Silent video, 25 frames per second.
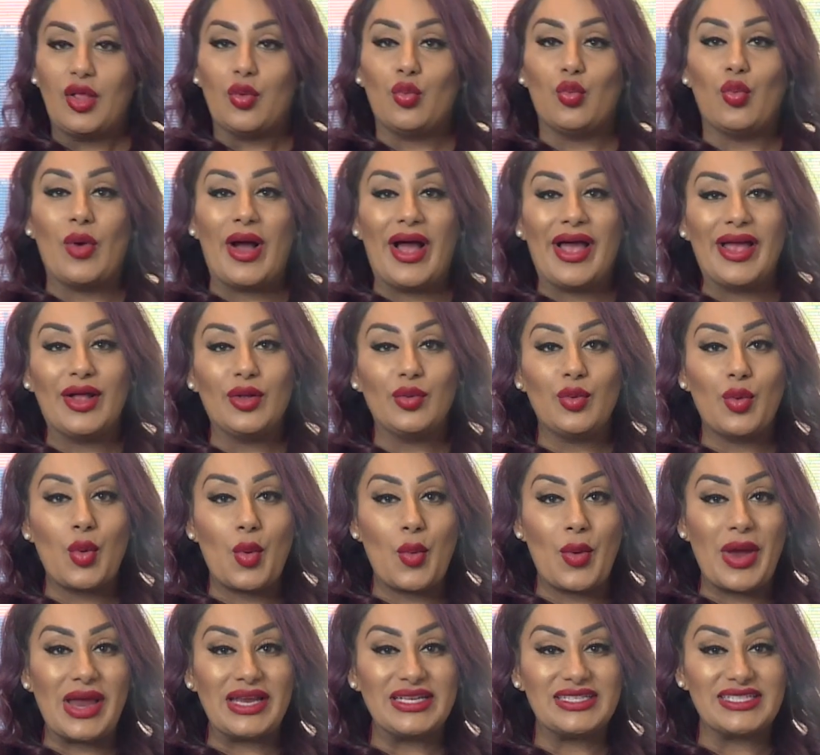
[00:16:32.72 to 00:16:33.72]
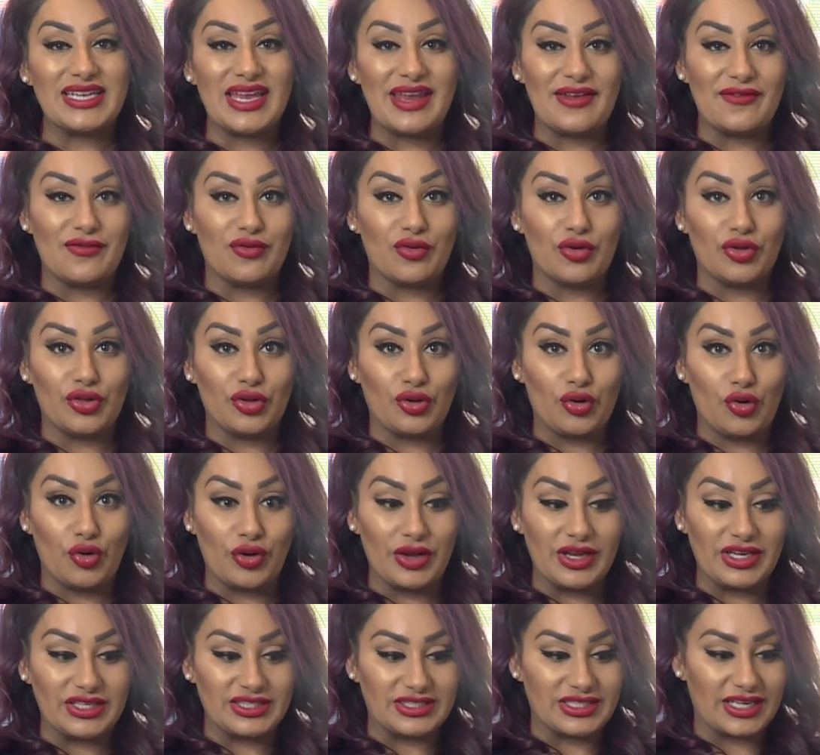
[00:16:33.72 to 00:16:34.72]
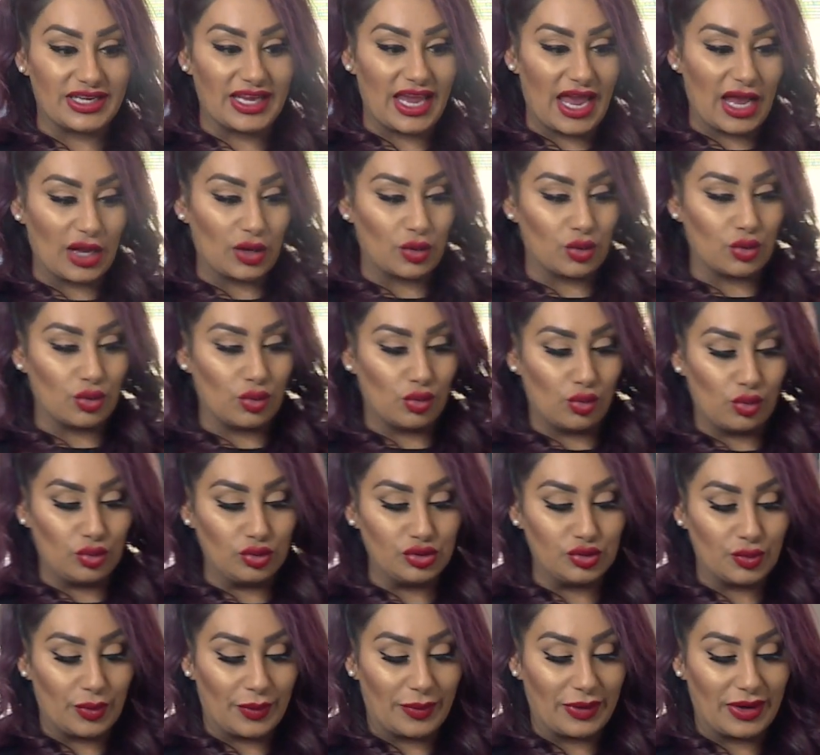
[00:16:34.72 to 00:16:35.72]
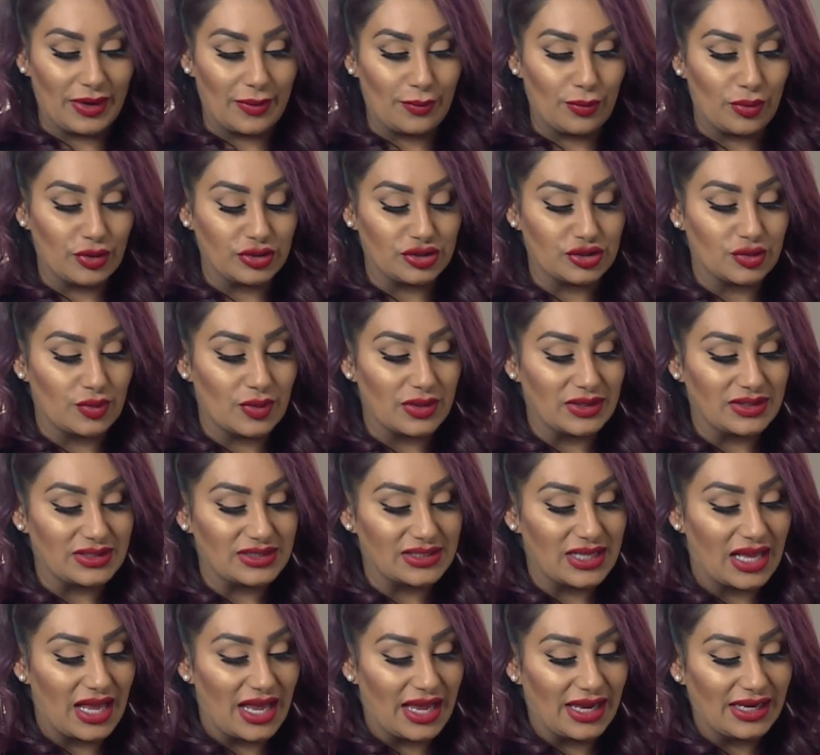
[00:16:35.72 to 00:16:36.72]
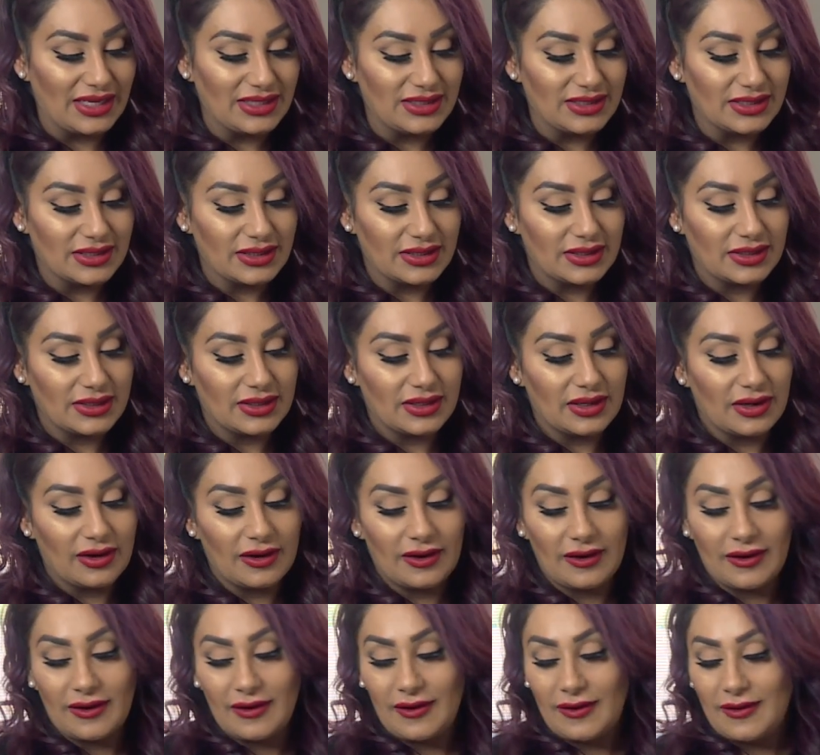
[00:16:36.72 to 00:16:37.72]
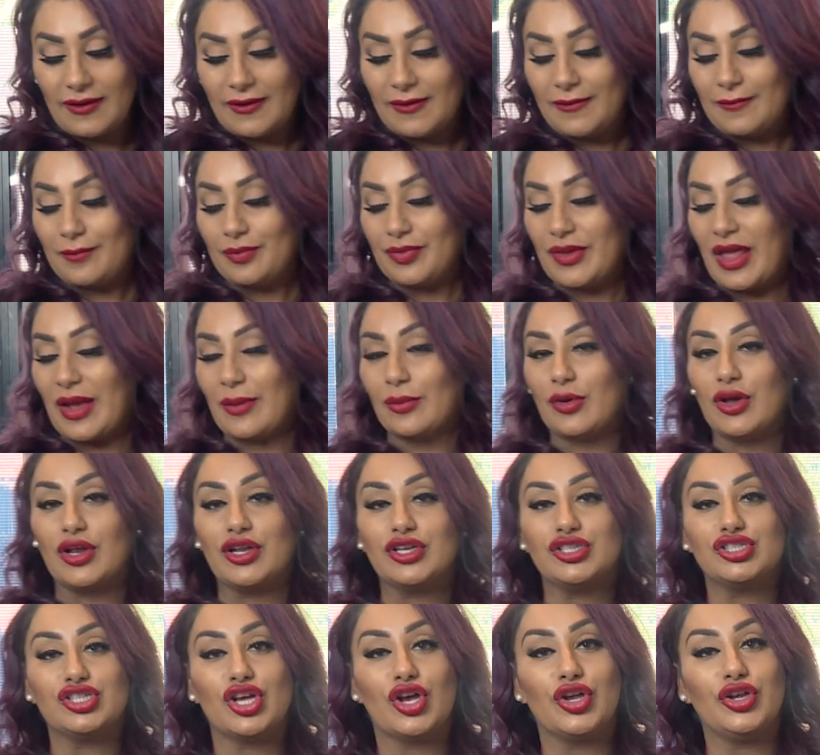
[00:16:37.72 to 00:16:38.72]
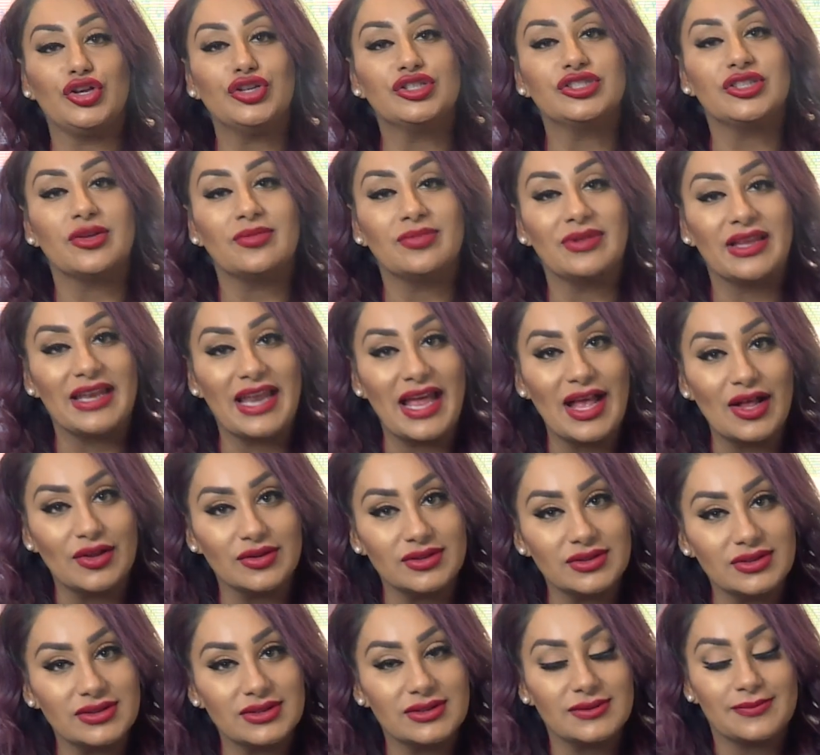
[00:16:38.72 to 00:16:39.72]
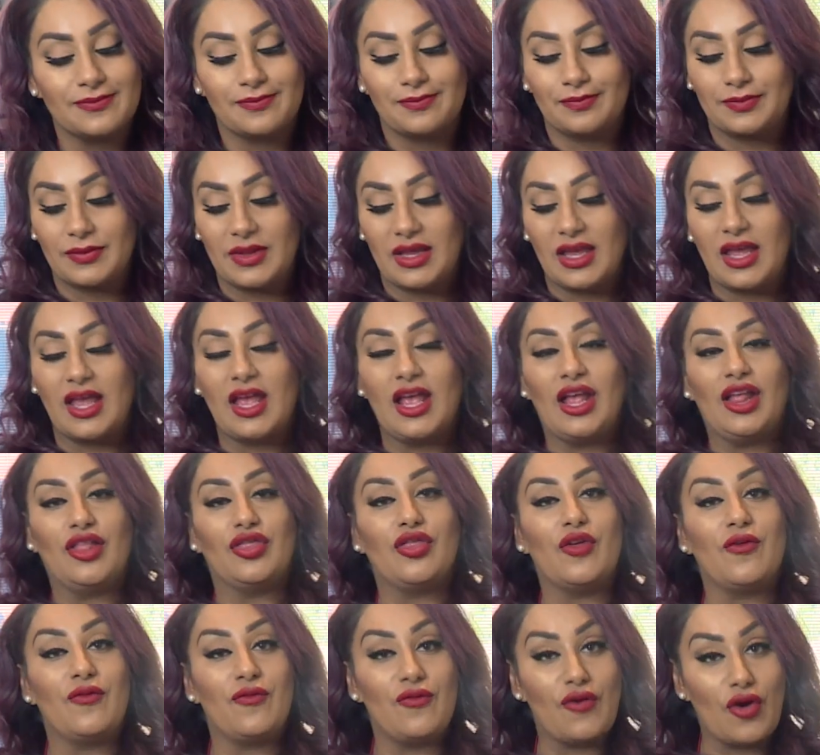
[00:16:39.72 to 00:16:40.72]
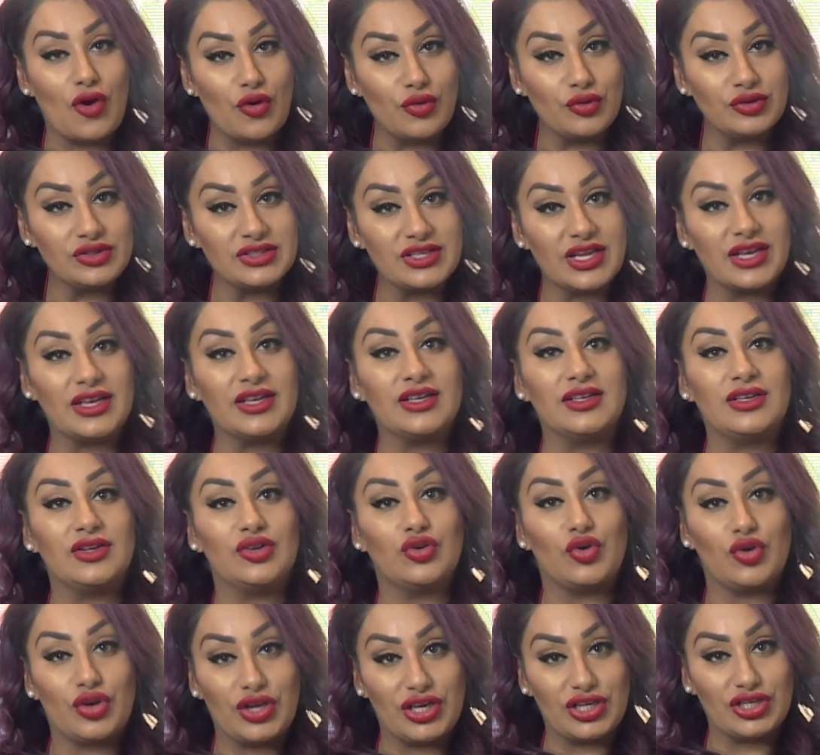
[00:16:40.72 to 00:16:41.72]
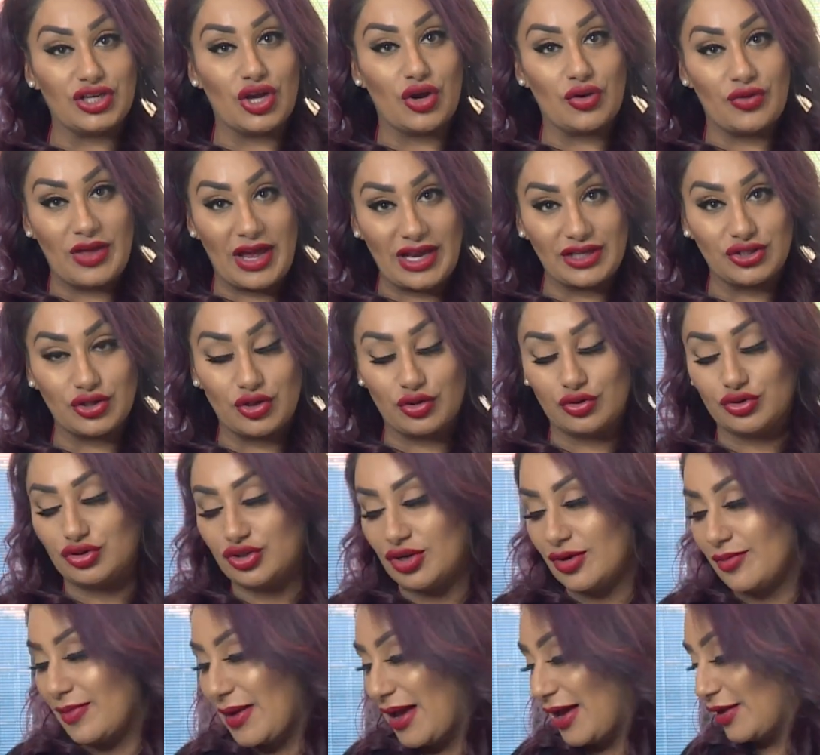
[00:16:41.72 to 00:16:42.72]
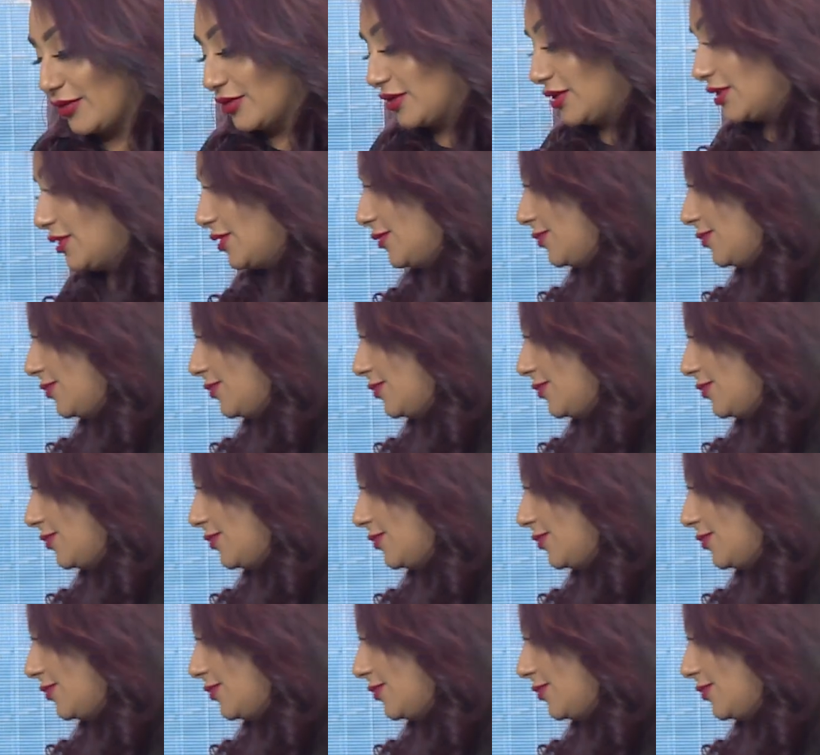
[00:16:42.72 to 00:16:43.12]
While we're waiting for the cookies to get cooled, what we're going to put to one side, I'm going to show you something else. The frozen cookie dough that I told you about.